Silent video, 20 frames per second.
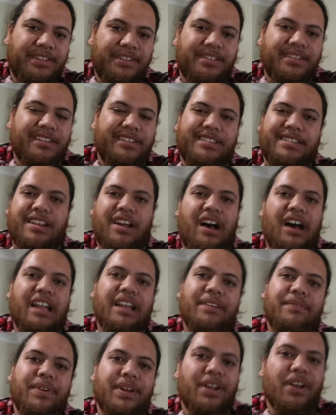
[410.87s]
is just
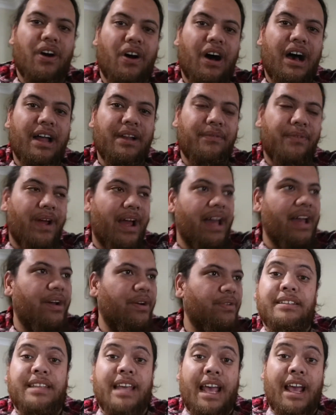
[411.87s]
kind of a guide
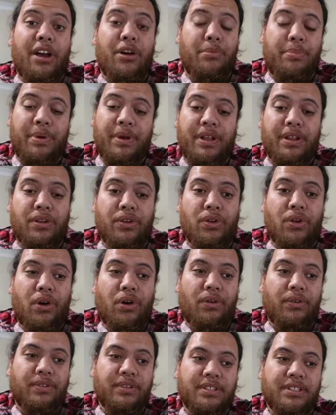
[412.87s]
rail to help it
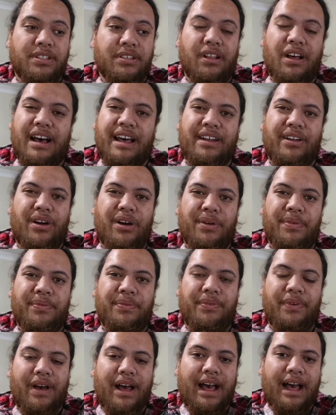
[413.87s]
not slide
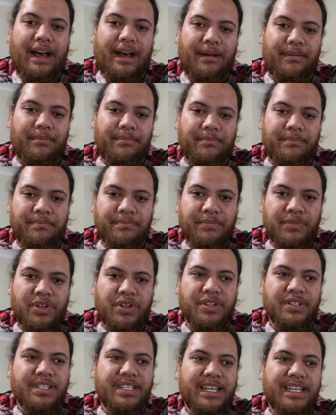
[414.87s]
off,
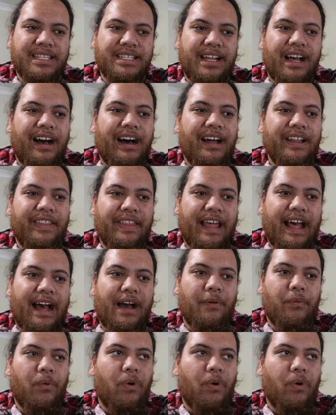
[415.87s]
because these aren't that